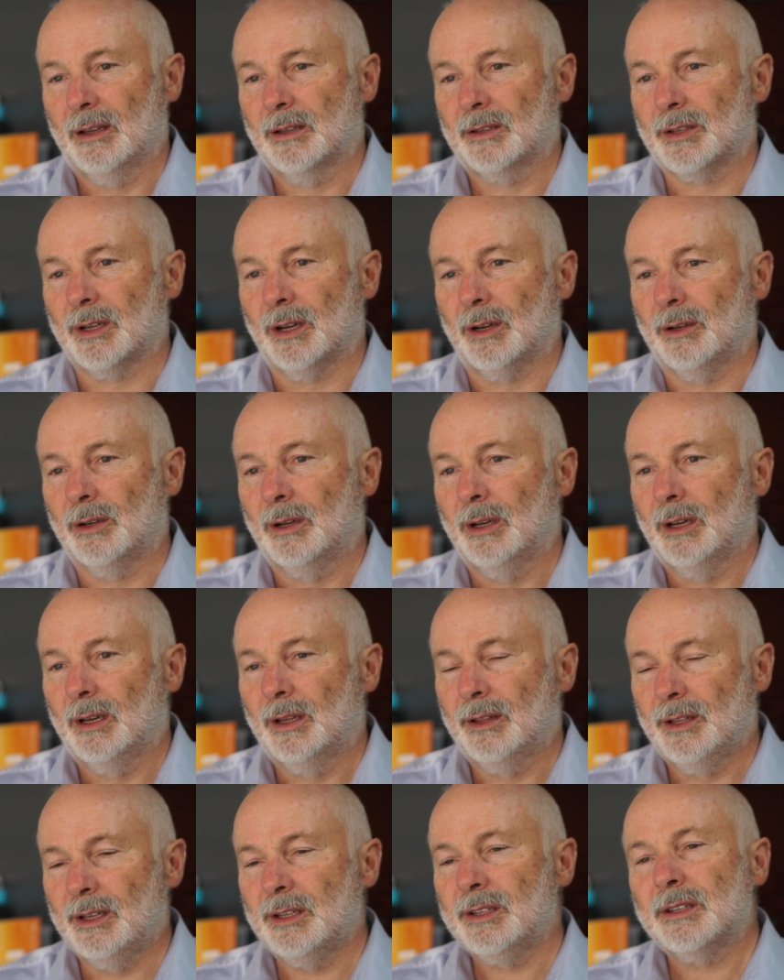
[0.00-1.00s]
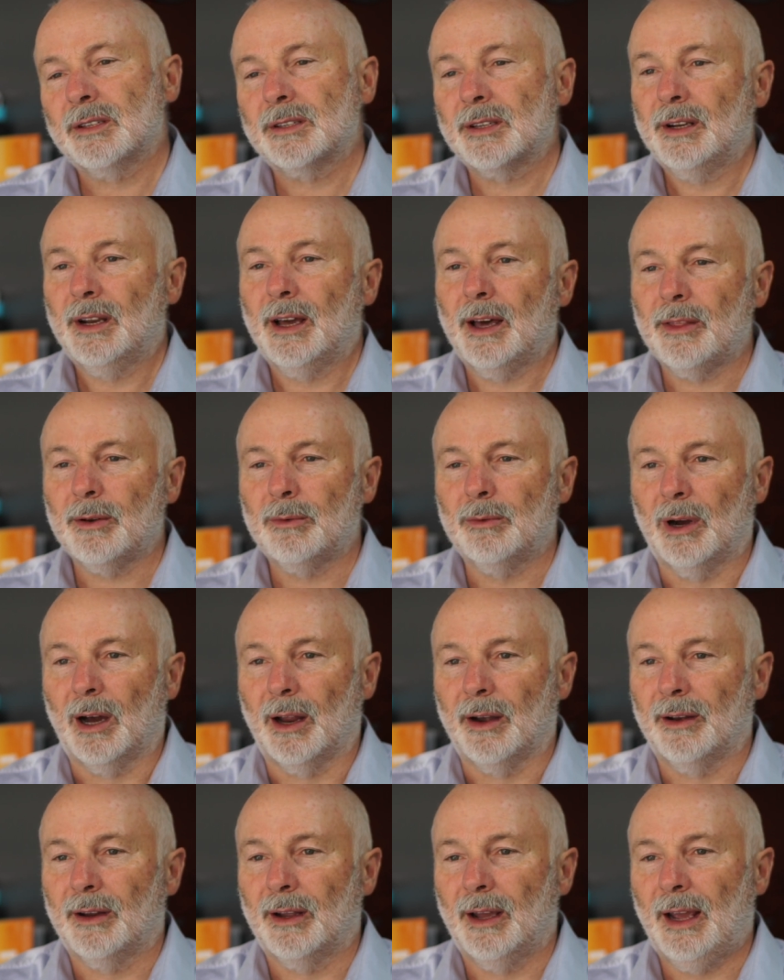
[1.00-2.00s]
So this is another
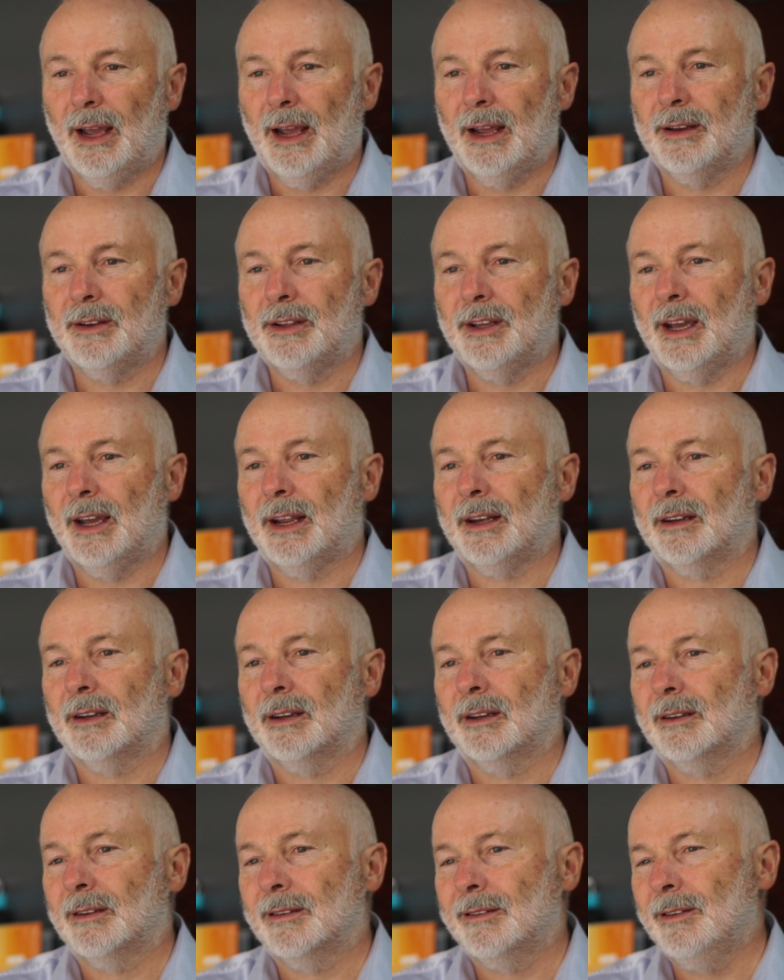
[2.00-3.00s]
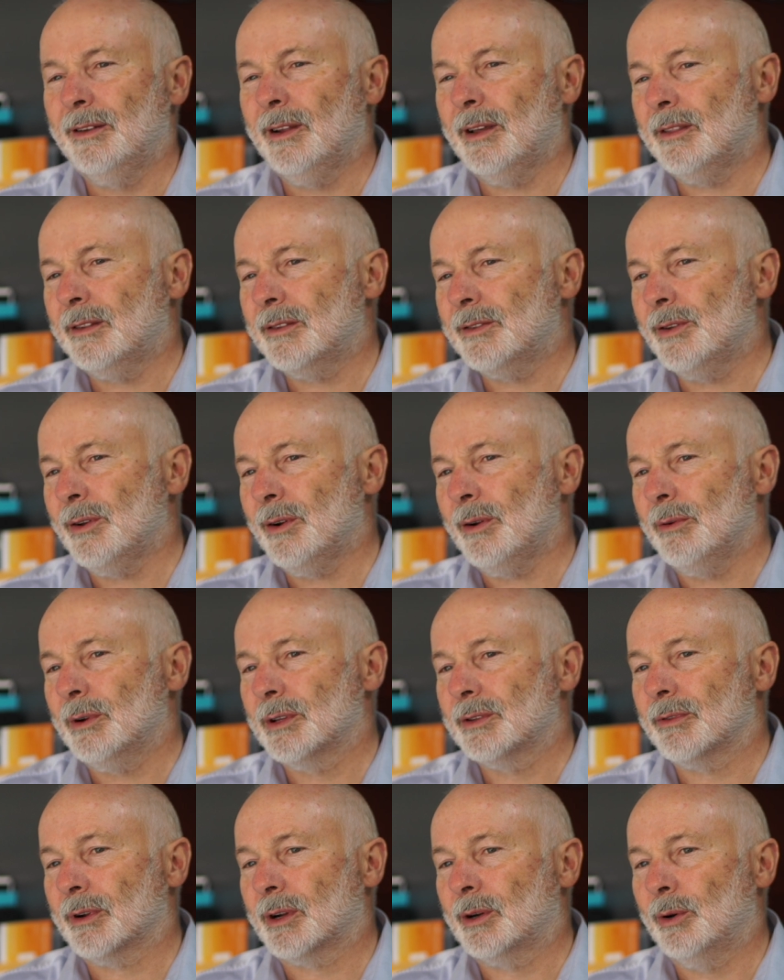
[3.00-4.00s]
one, and yet it's not
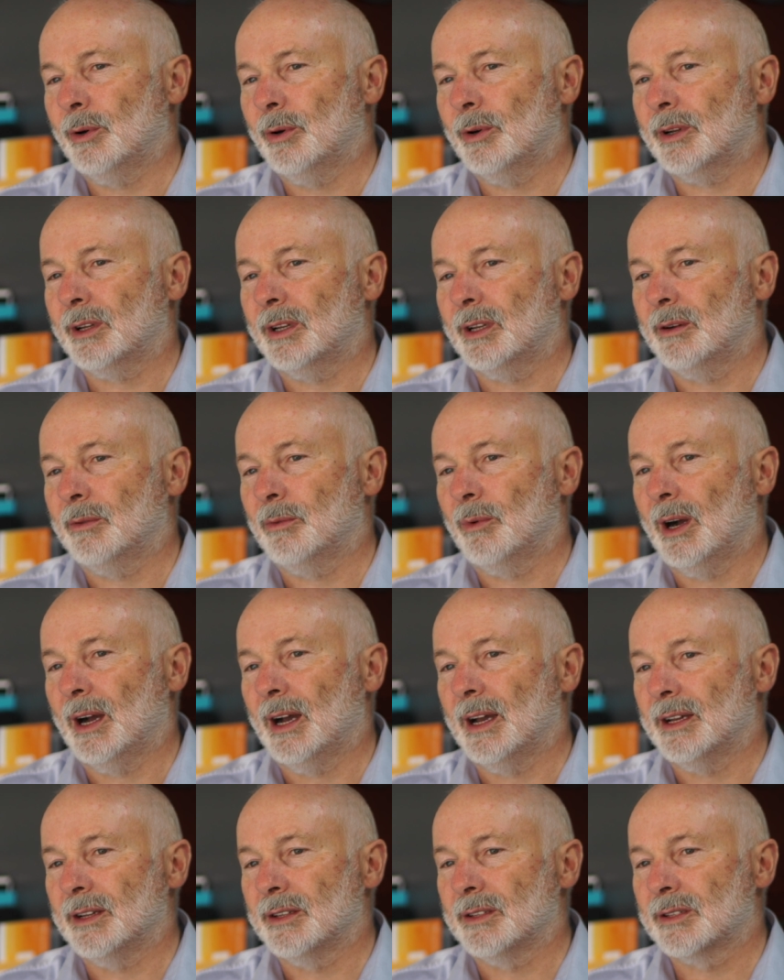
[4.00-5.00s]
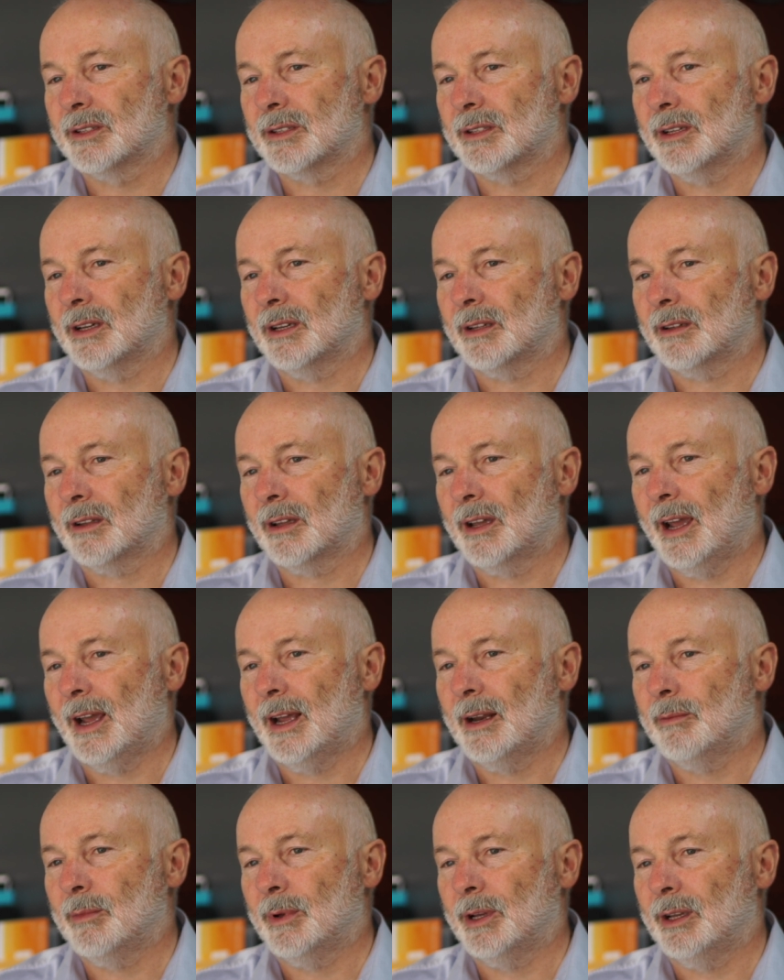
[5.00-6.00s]
always recorded in ways that
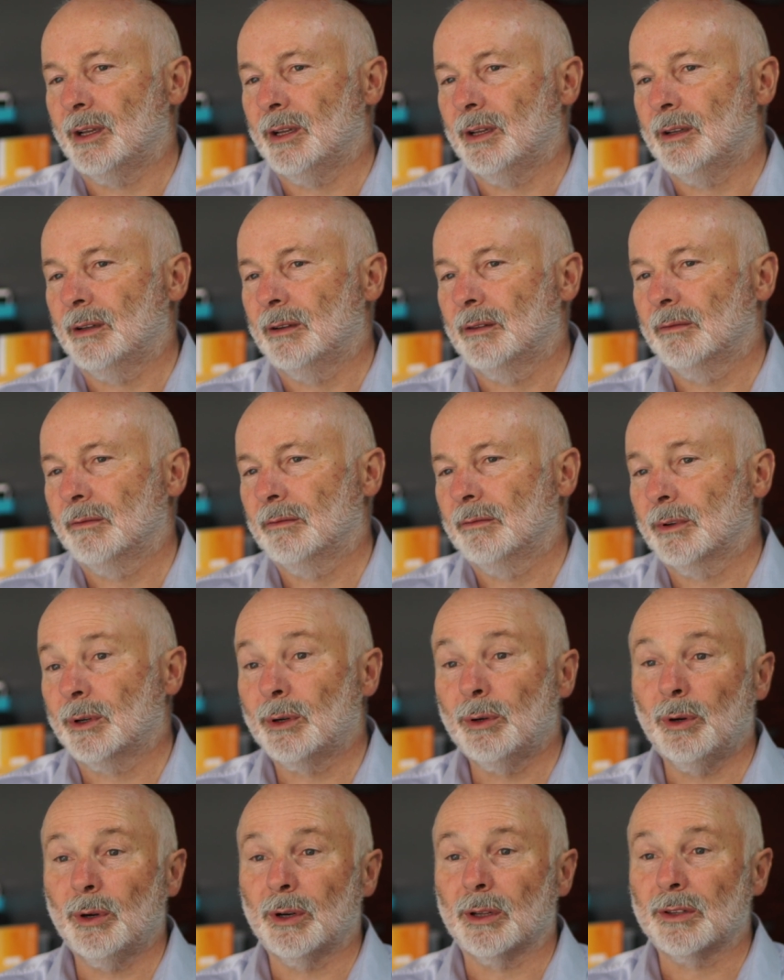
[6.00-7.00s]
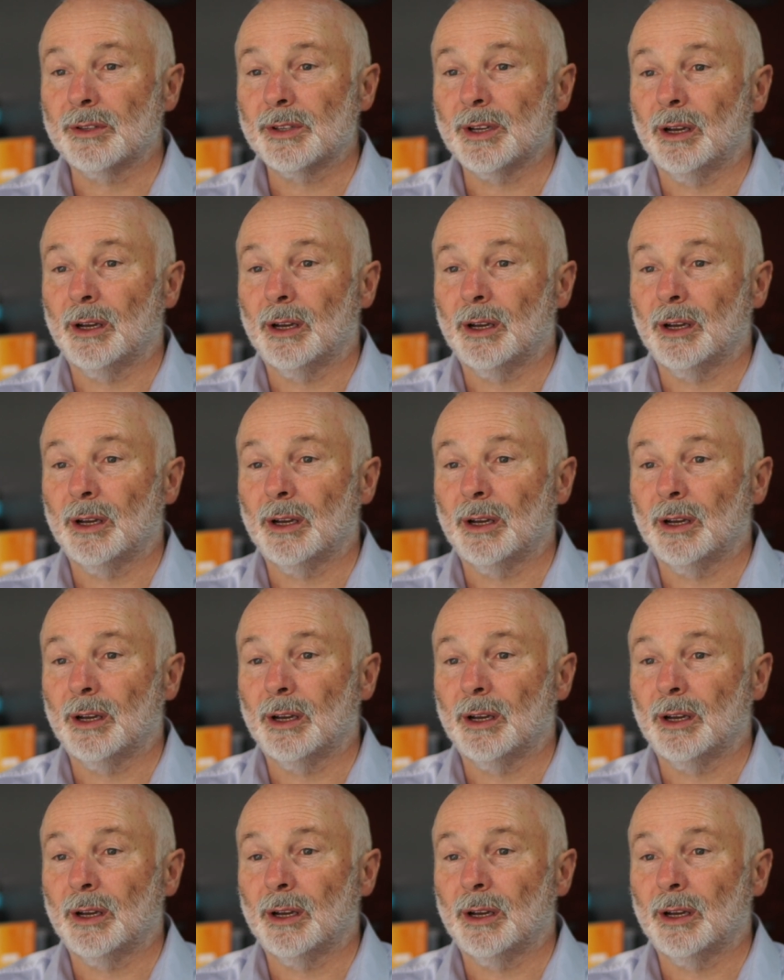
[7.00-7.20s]
can be recorded.